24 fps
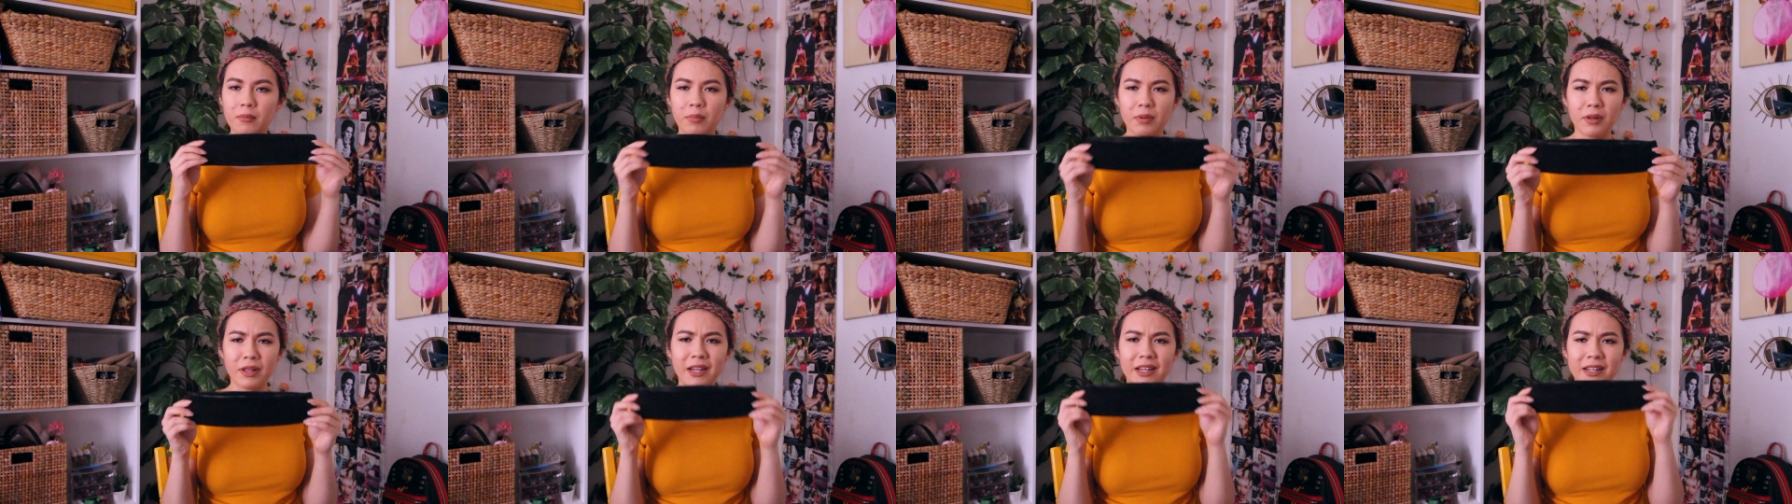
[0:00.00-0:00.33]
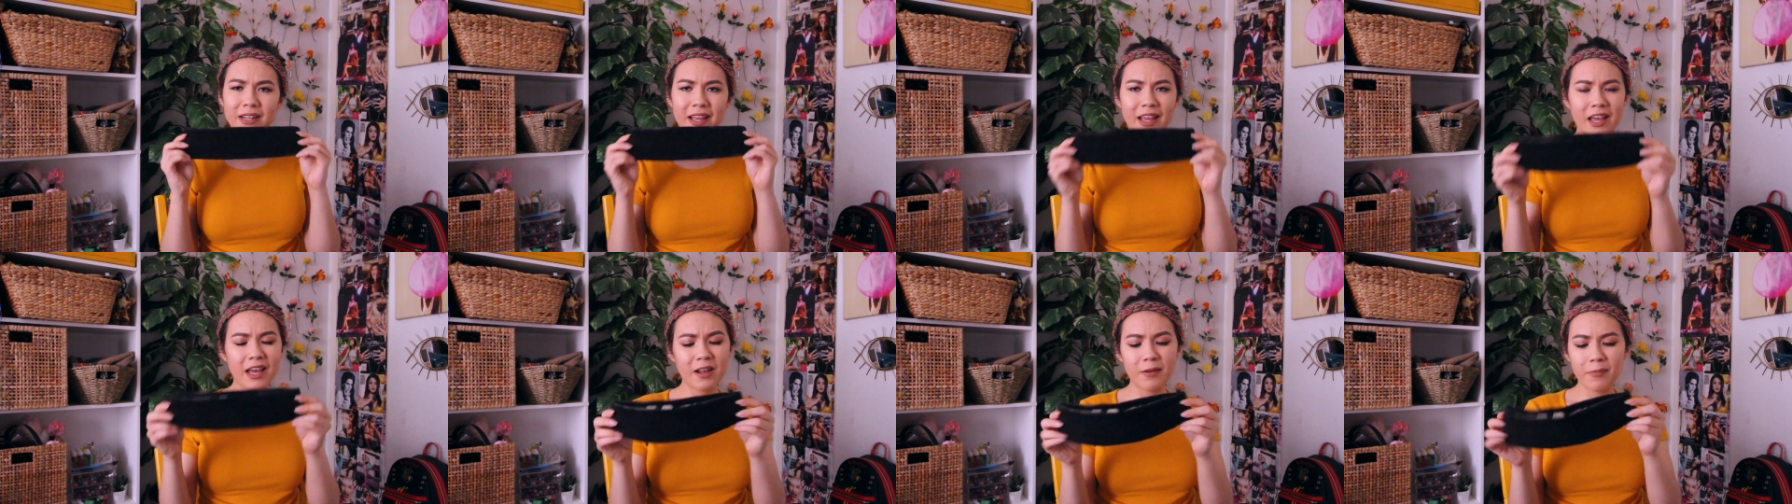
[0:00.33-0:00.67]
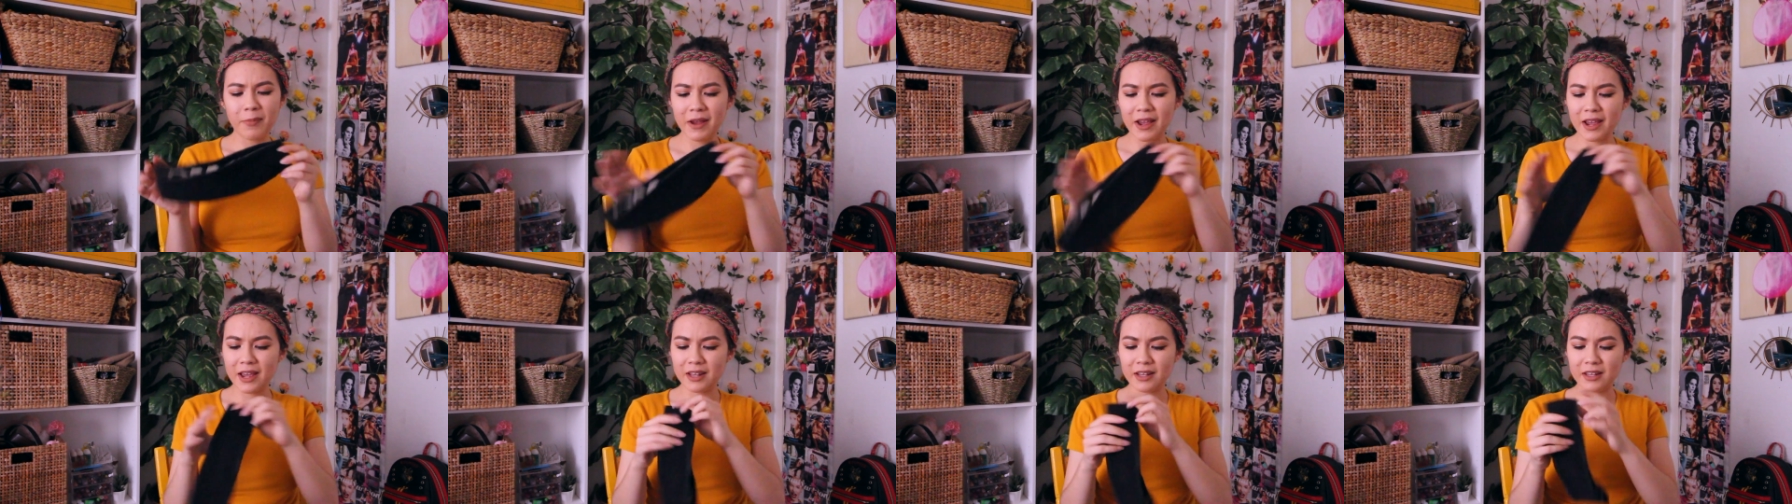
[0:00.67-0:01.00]
plain
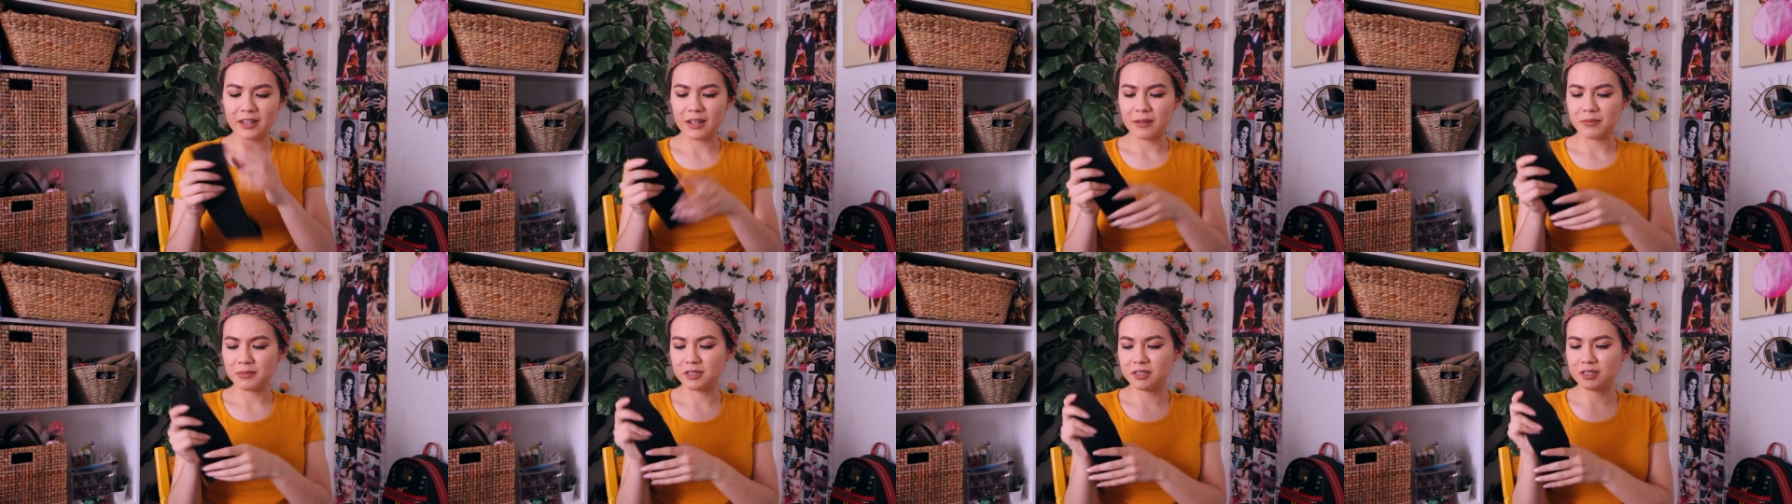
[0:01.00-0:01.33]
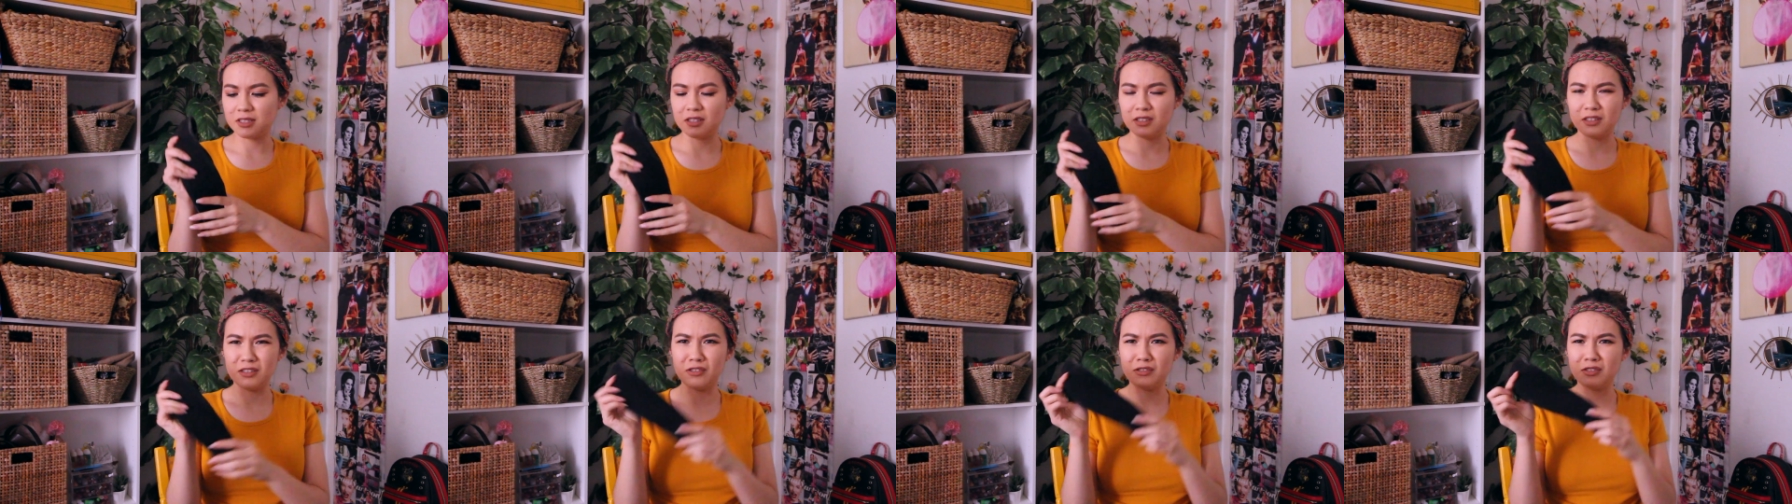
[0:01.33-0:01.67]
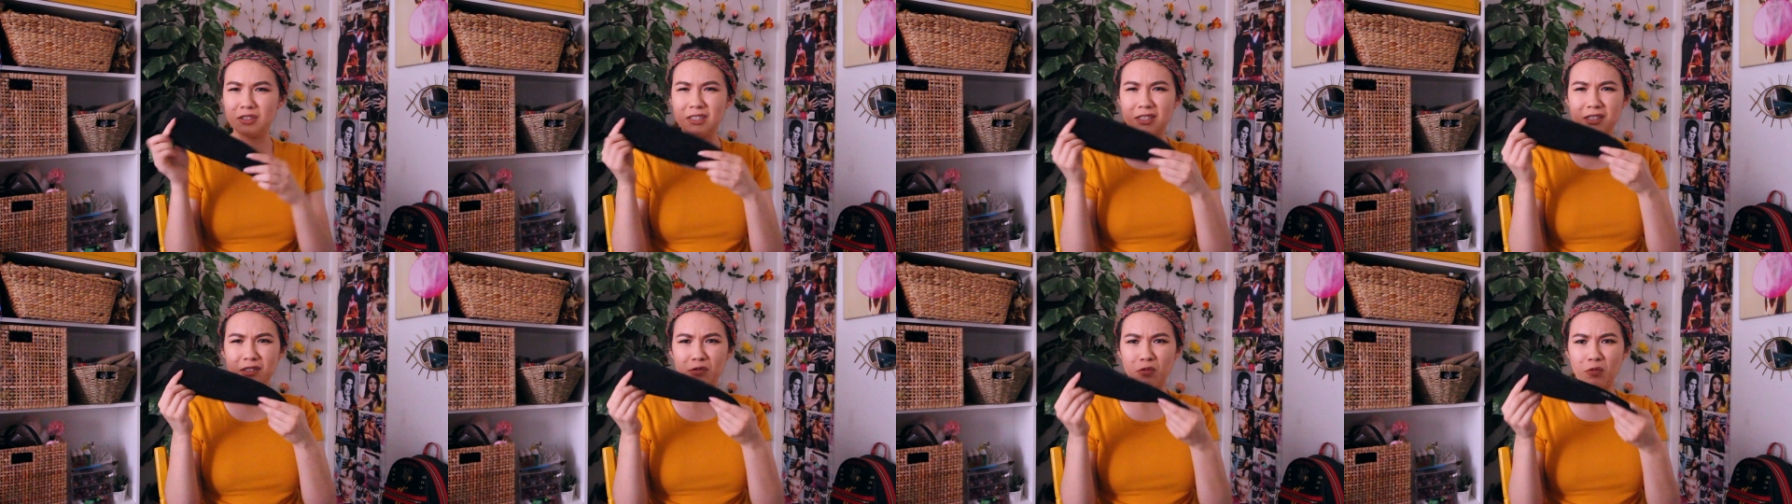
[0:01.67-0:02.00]
headband, and I'm just going to
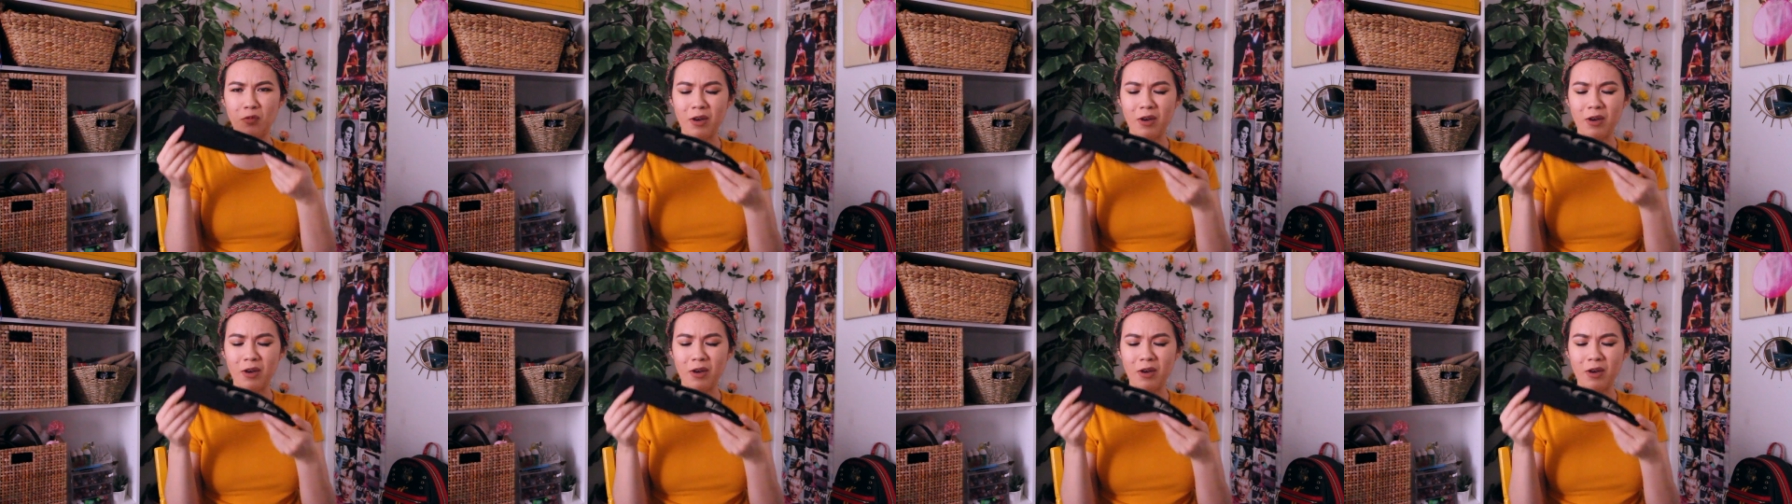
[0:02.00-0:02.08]
use this